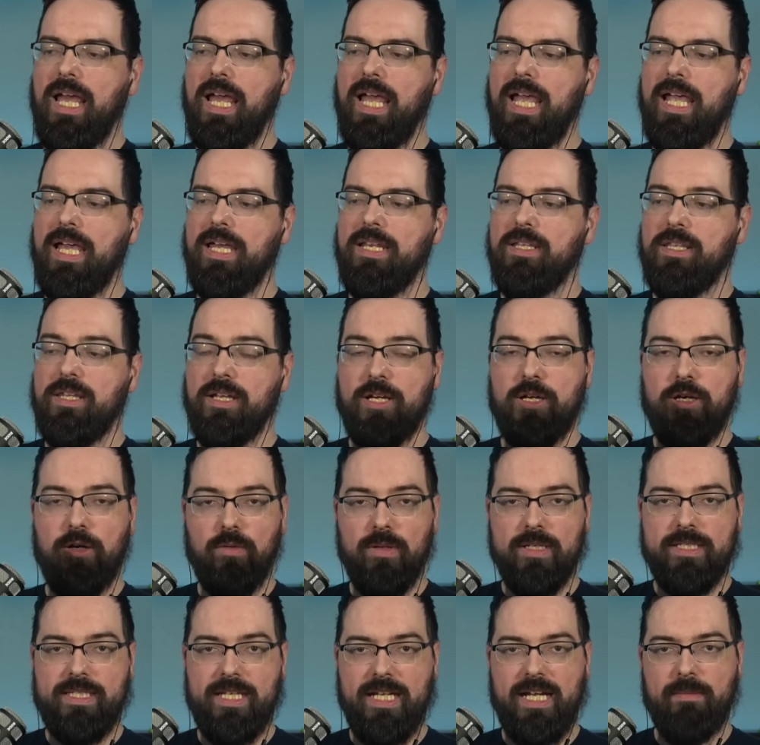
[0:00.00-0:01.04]
And the
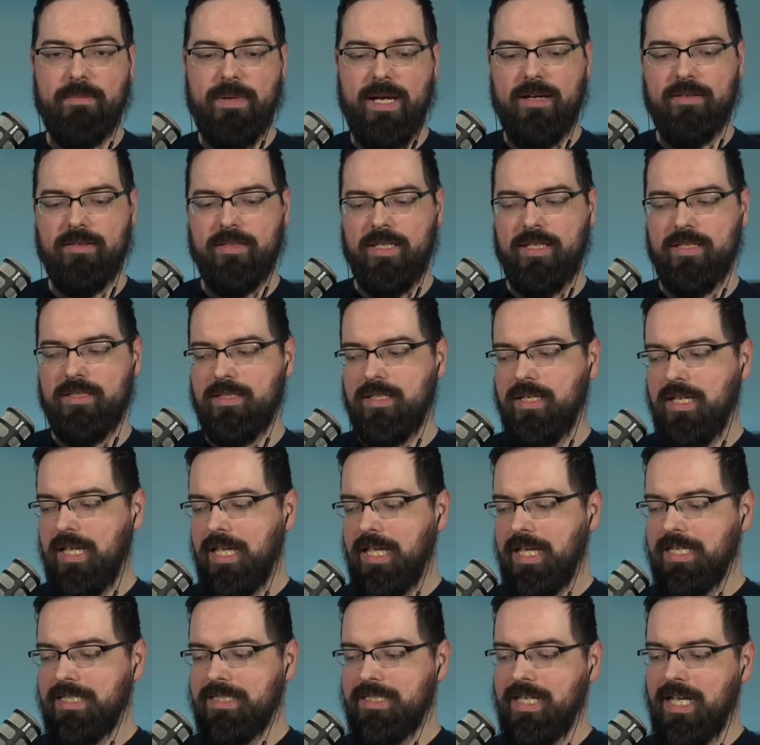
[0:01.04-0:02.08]
coolest thing about this
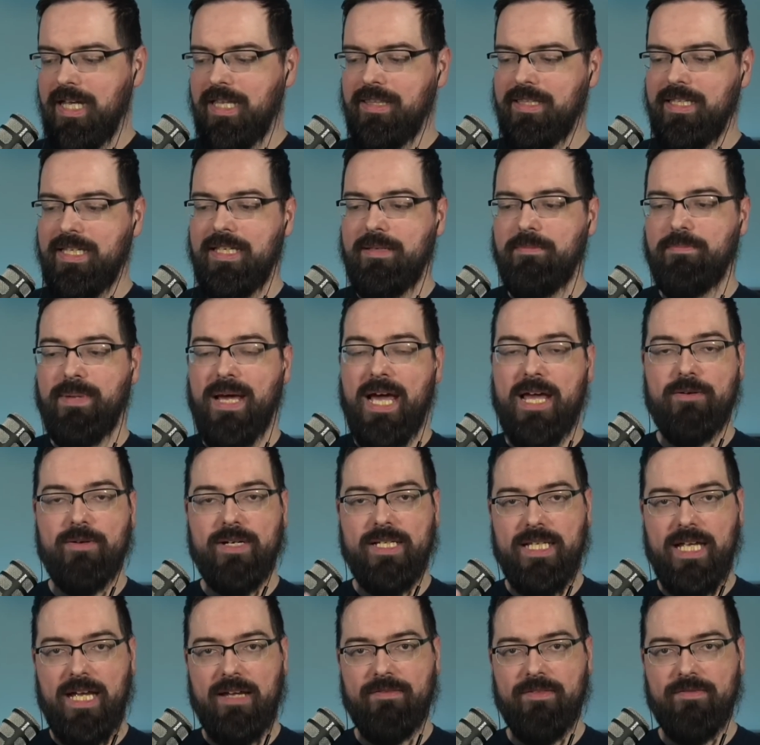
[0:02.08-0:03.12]
is that the battery
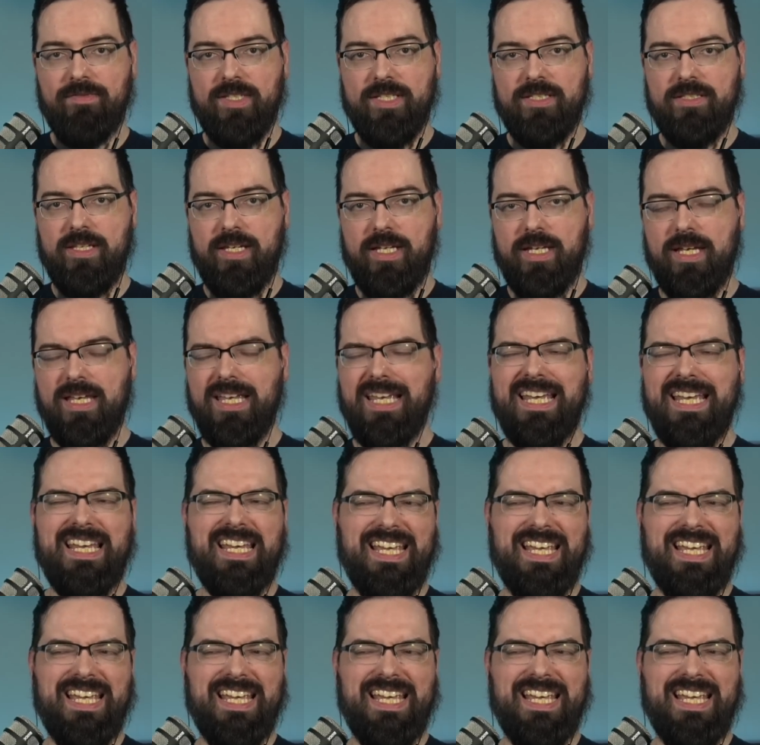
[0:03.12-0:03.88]
life of this thing